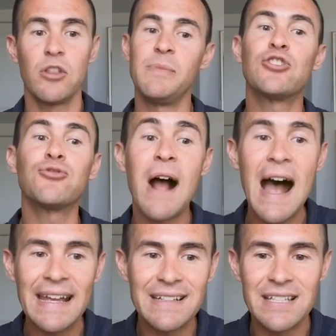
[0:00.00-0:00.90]
They'll be
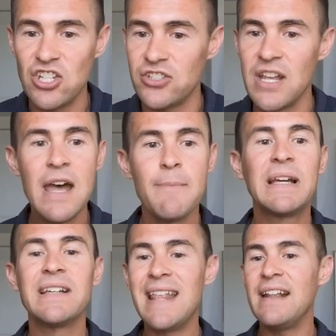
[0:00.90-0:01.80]
trying to just,
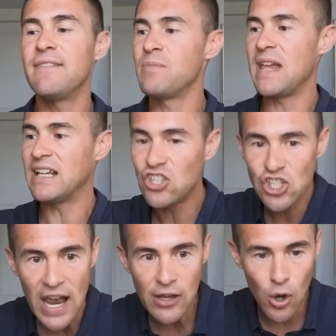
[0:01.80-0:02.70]
because then they can
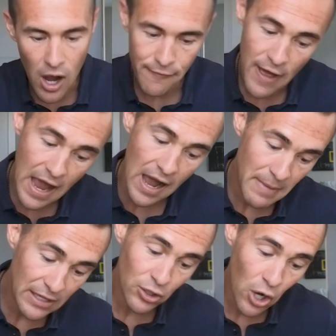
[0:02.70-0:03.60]
check off, hey, I
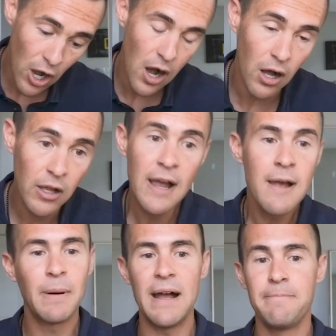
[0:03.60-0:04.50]
made a call,
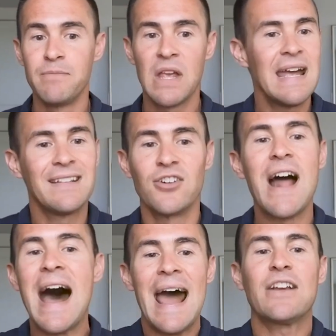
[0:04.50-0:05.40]
but they're
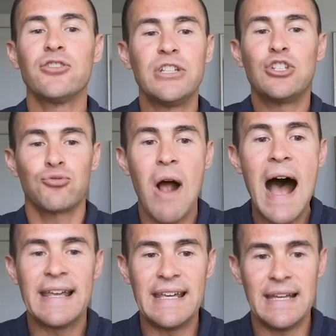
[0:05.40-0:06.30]
not actually
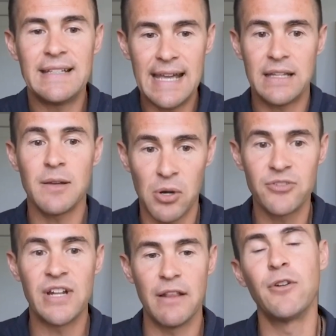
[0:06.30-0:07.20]
trying to get the
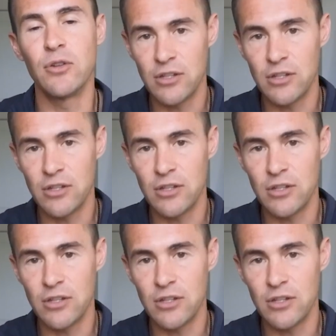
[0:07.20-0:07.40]
person on the phone.